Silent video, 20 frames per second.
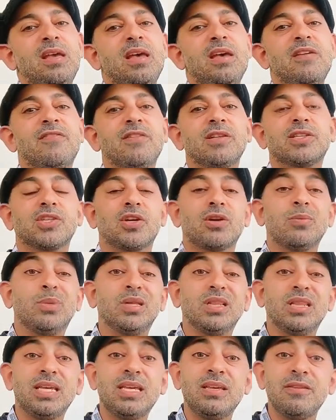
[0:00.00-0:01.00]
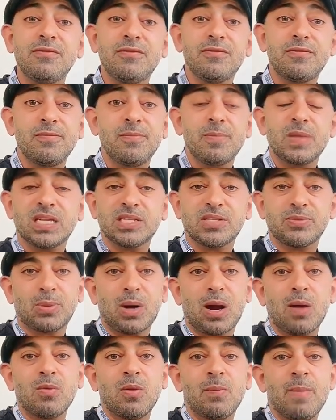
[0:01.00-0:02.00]
If it's our belief that's
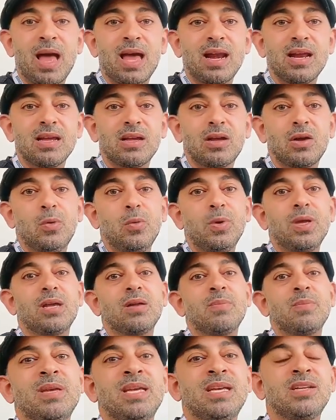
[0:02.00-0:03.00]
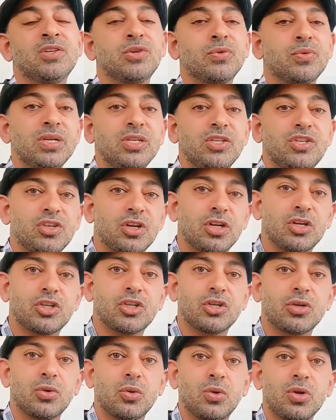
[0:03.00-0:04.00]
problematic, we begin to
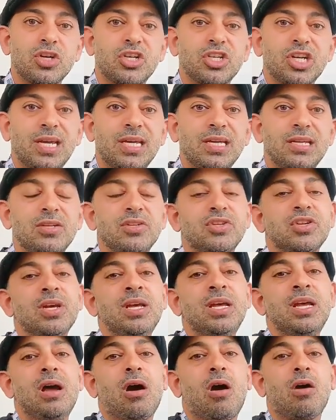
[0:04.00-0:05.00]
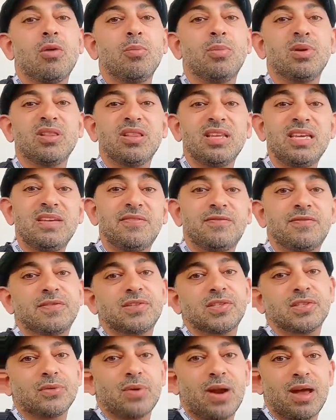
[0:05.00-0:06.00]
restructure or change our belief
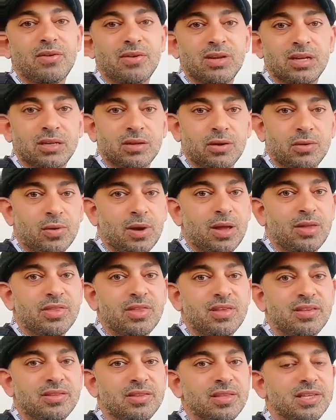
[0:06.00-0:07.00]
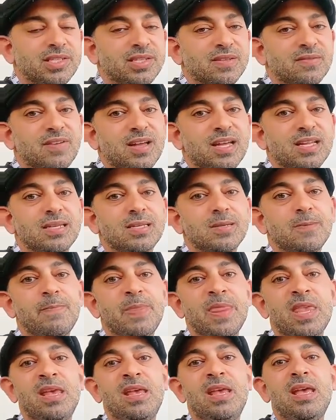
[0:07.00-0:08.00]
surrounding this event.
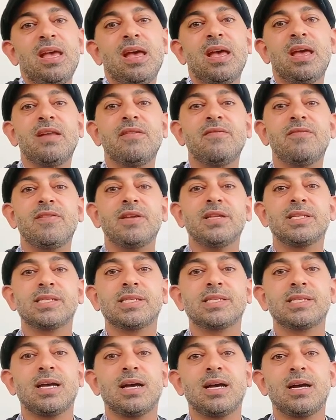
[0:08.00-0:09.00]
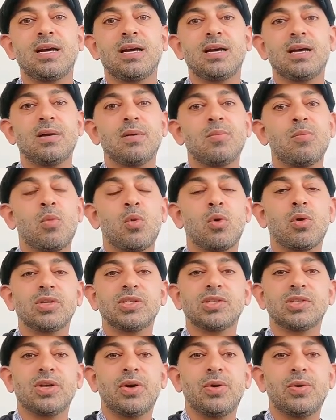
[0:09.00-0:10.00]
And if it's more
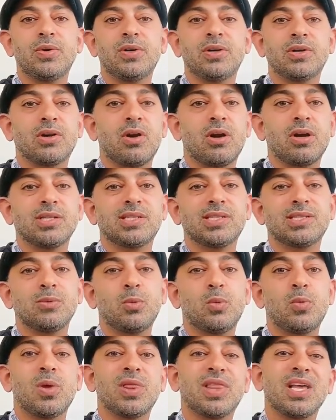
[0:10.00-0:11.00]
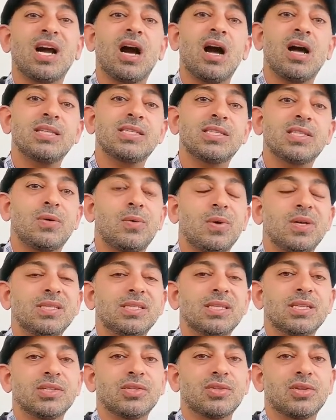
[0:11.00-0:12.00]
so in regards to what the
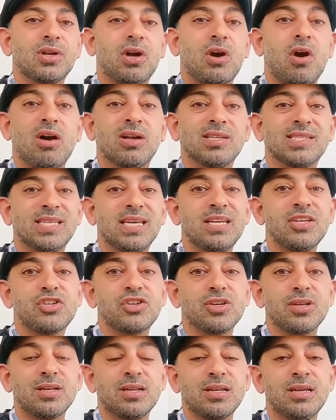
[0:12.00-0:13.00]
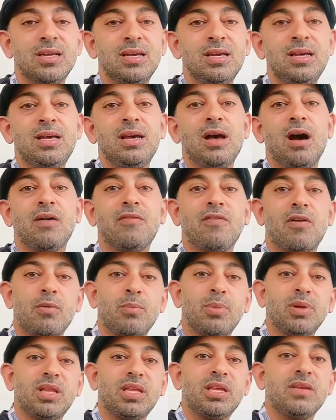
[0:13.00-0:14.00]
consequence is or the causation of our
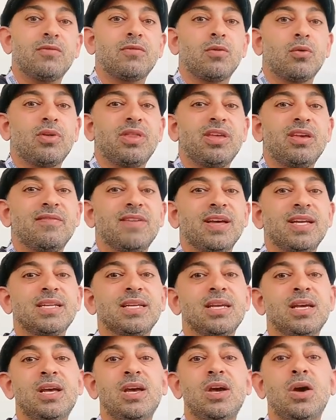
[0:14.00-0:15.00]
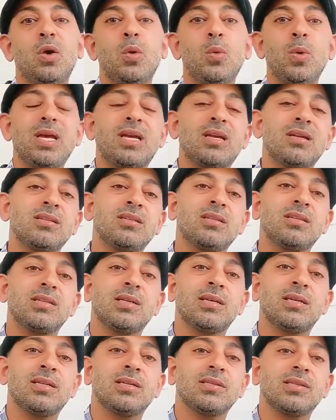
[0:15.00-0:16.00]
belief or the event, we can,
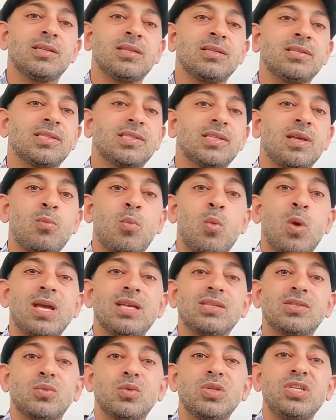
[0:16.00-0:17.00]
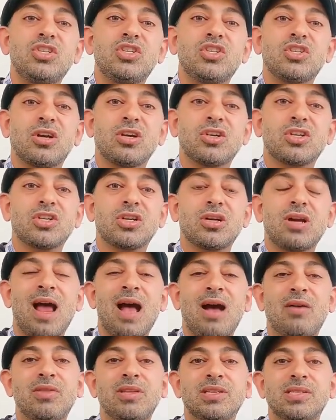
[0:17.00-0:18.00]
in some ways, restructure
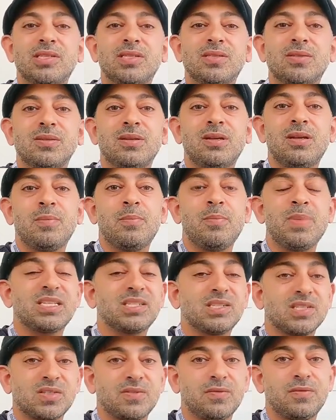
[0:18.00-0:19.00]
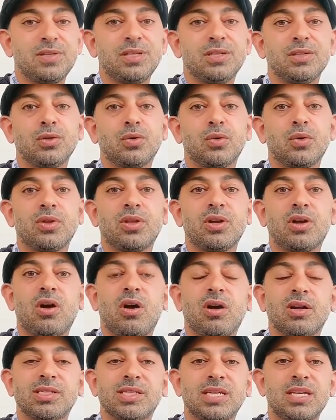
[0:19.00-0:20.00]
how this makes us feel or the
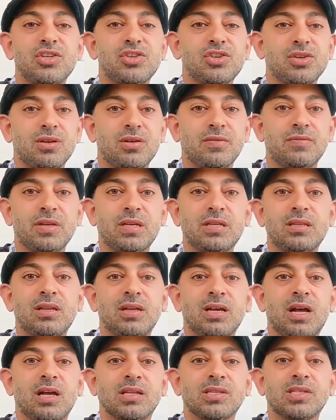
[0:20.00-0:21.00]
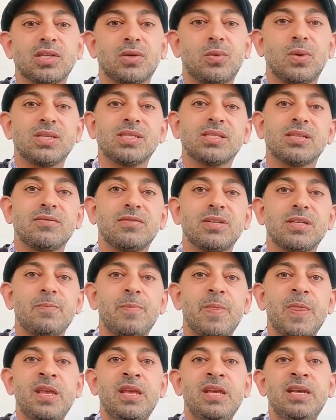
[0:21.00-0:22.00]
causation of it, the consequence of it.
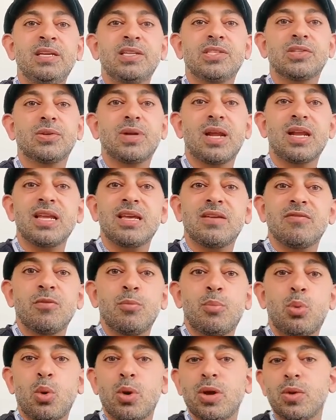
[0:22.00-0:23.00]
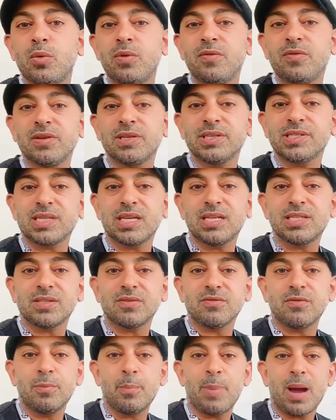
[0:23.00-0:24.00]
So at any given point, we feel a sense
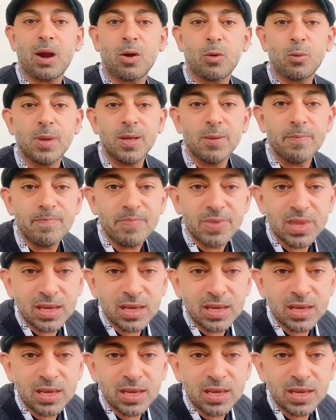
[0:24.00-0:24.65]
of empowerment.